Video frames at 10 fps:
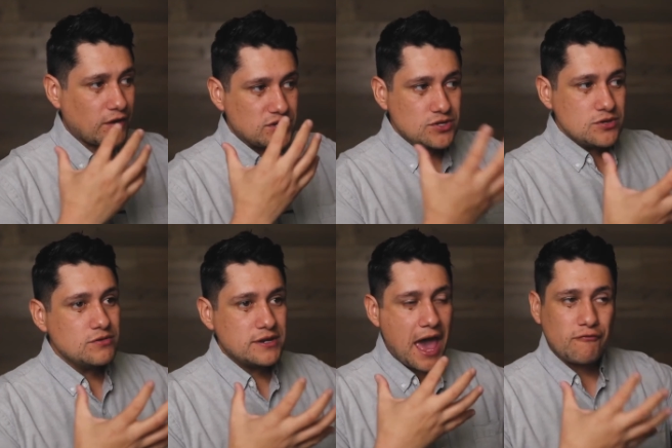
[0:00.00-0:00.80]

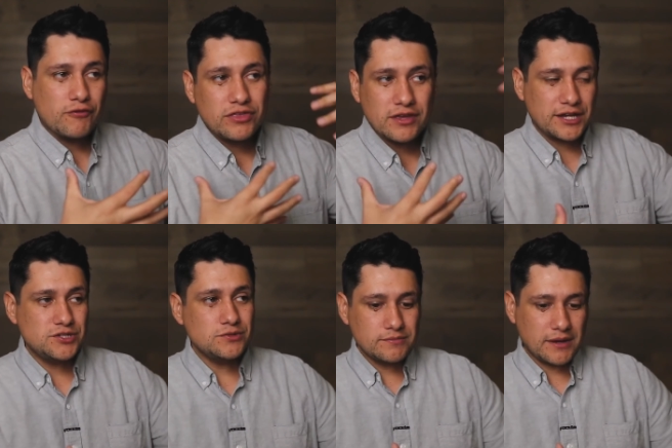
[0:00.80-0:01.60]
you in everything I
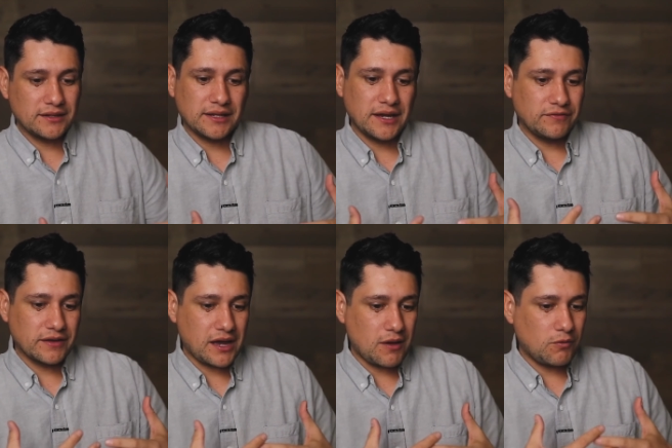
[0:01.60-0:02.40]
do in my life.
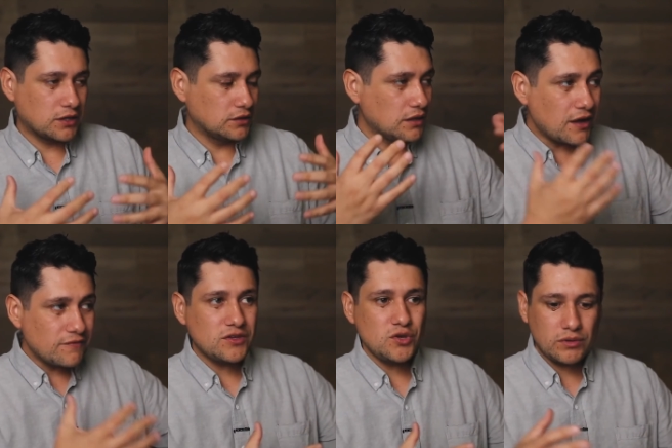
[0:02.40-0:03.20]
Like I want to
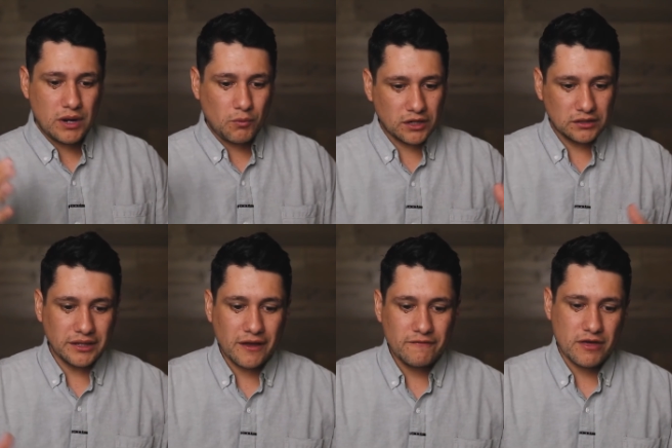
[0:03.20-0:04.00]
love you, and I want to
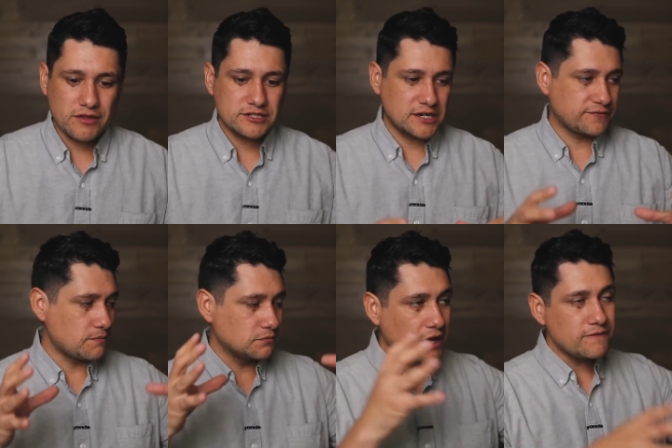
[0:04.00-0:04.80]
love others. And if
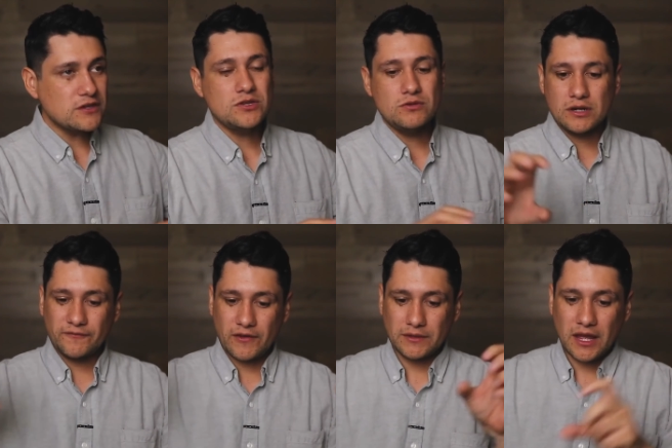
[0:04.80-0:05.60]
I'm loving you and
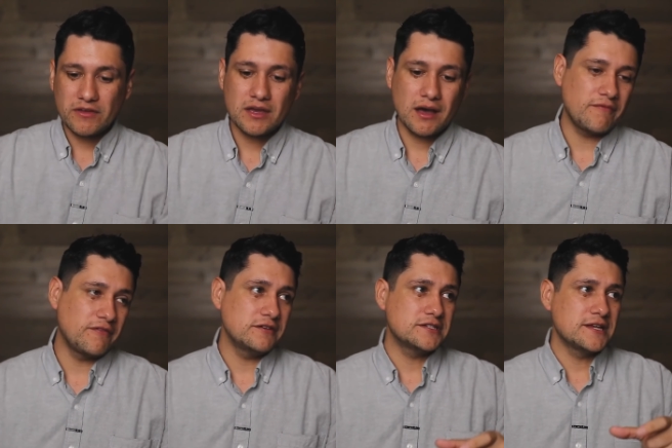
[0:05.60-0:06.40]
if I'm loving
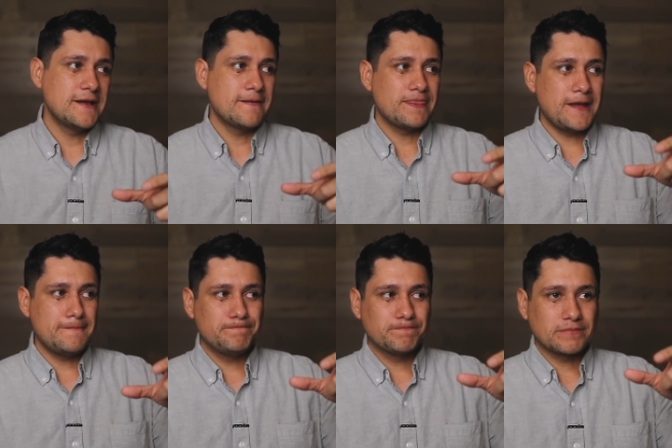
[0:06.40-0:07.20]
others,
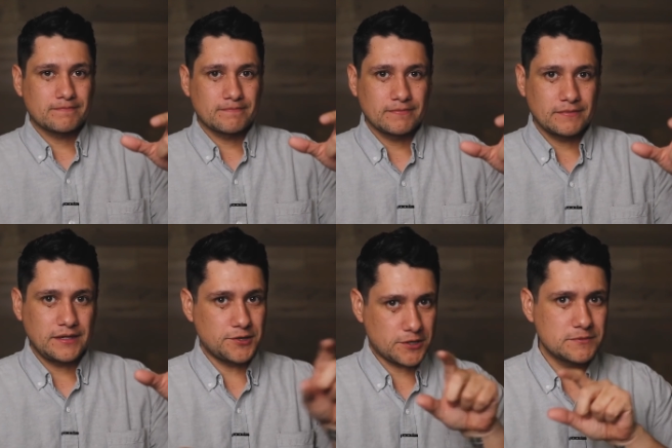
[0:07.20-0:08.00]
then
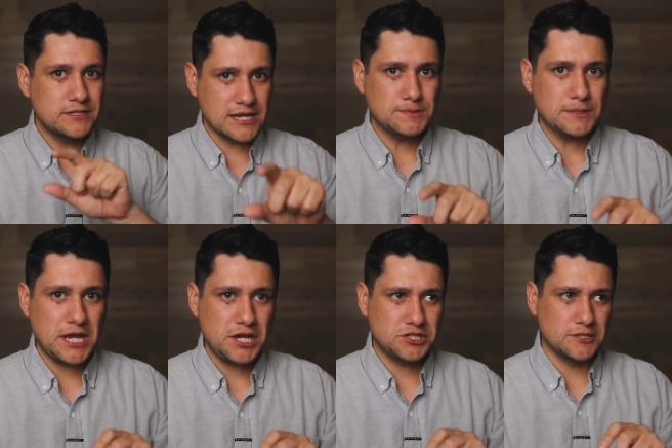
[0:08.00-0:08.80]
here comes the
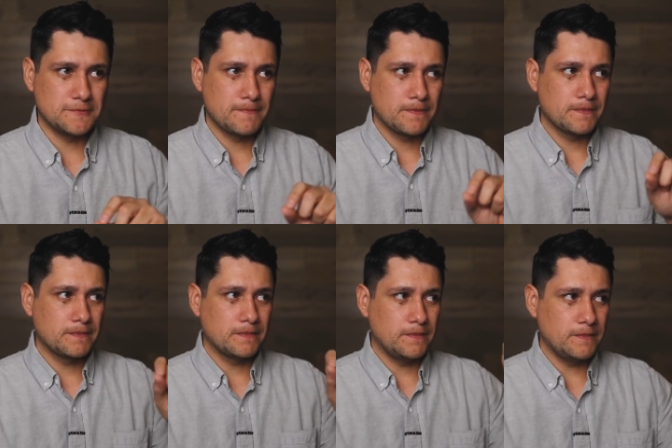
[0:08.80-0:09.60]
expectation.
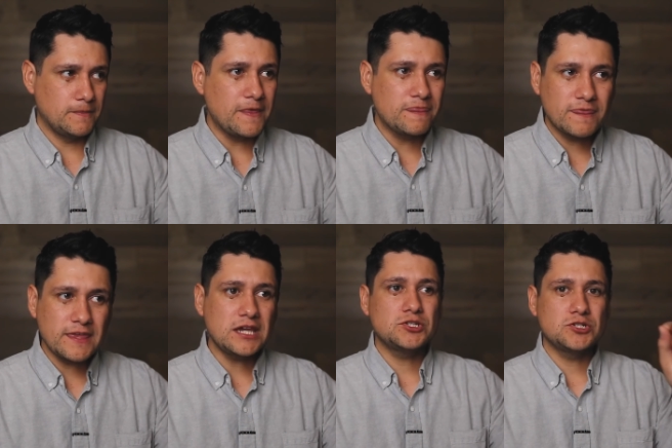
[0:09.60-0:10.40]
Then
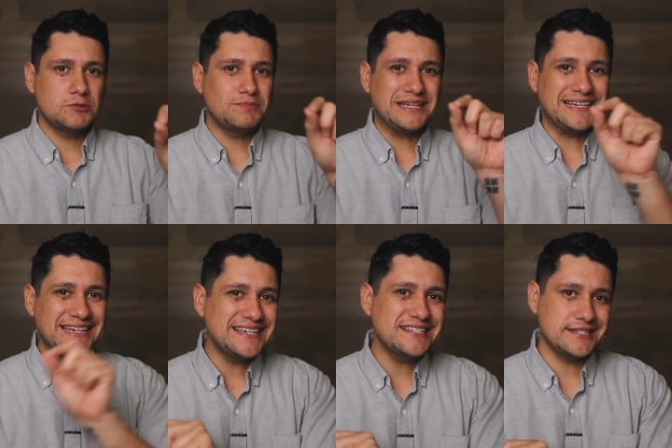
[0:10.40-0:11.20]
things should be
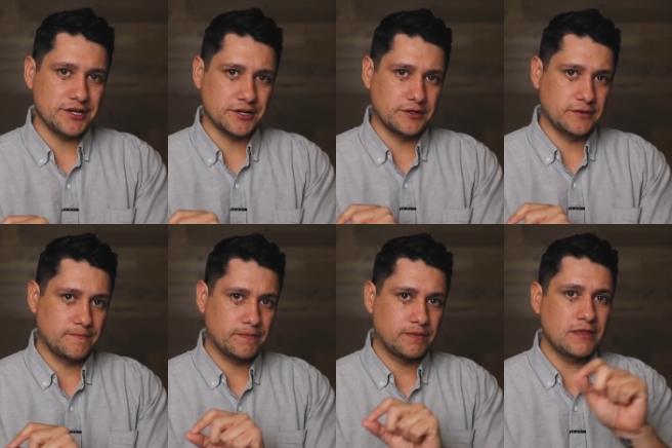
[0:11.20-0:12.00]
easier.
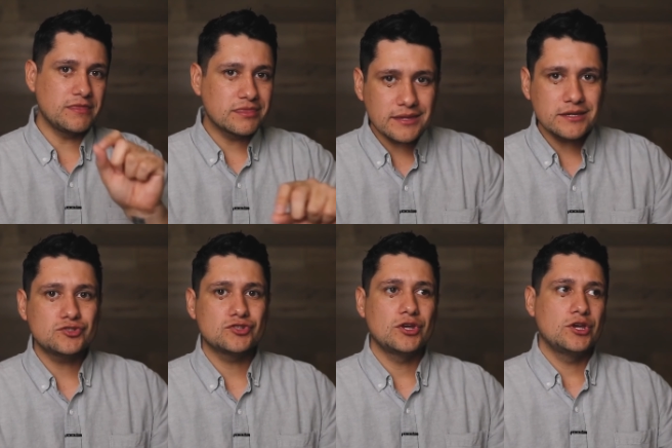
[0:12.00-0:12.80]
Then
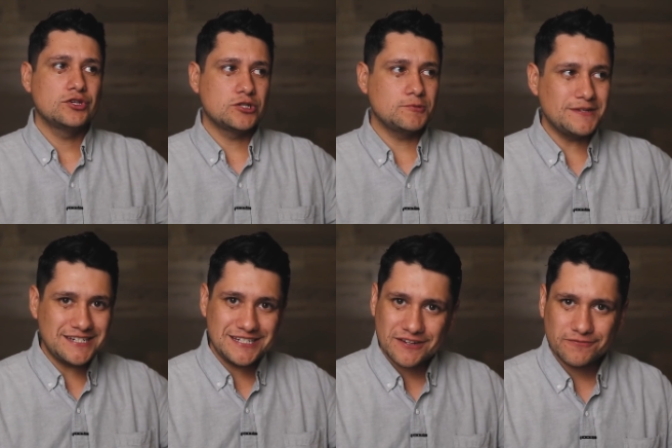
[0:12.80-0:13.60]
things should be
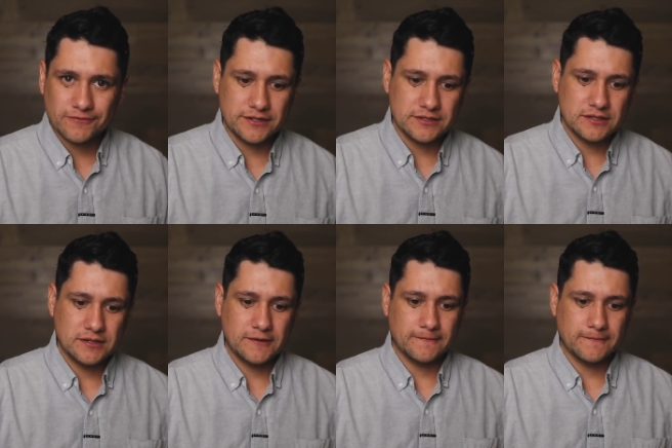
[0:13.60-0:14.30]
different.